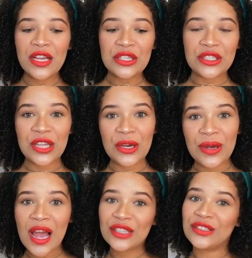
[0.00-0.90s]

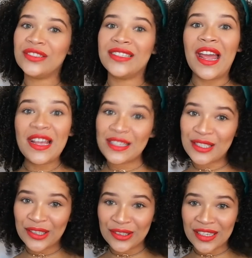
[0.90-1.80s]
So
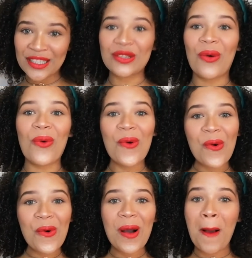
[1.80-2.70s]
today's look is
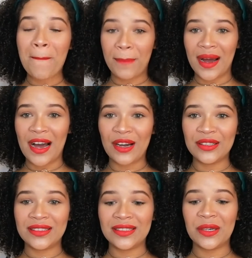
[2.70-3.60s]
all
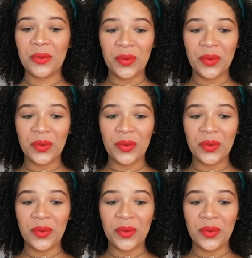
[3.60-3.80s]
about